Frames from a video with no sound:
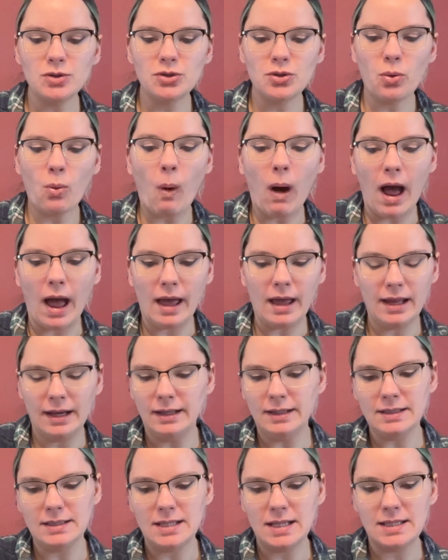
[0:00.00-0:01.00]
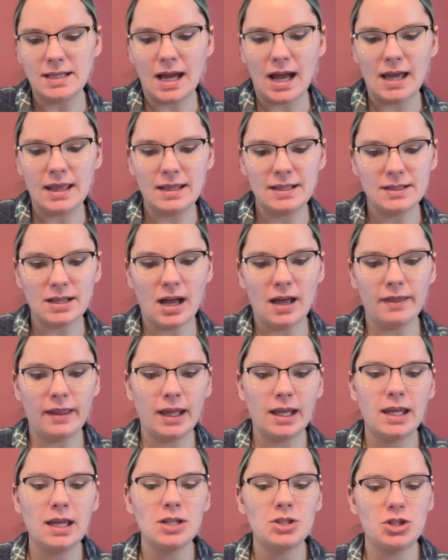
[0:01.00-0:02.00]
twine to tie these on,
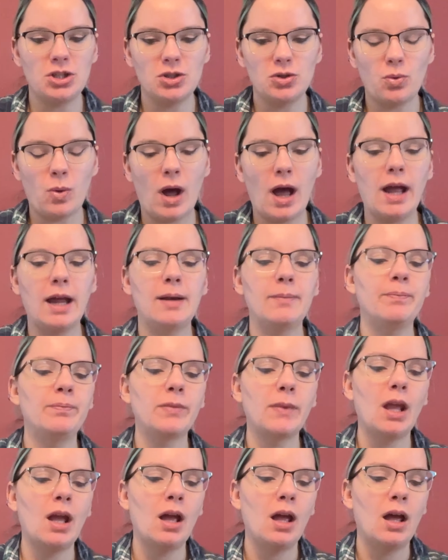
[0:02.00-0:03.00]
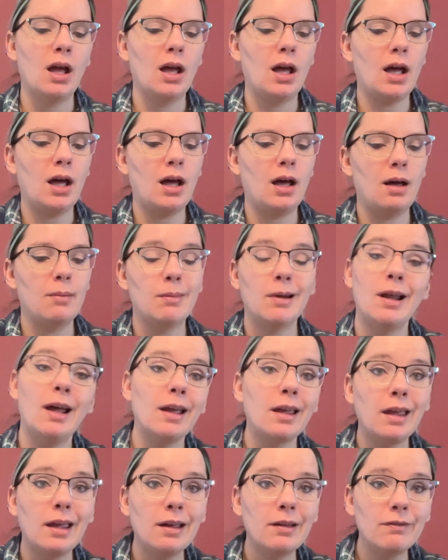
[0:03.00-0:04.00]
like kitchen twine, but I
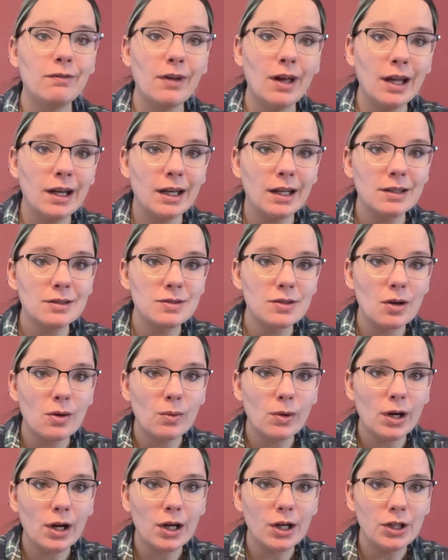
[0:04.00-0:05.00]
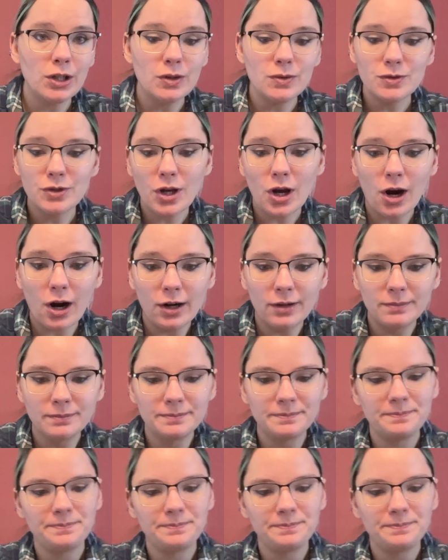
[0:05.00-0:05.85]
can't find it. So we're gonna use yarn.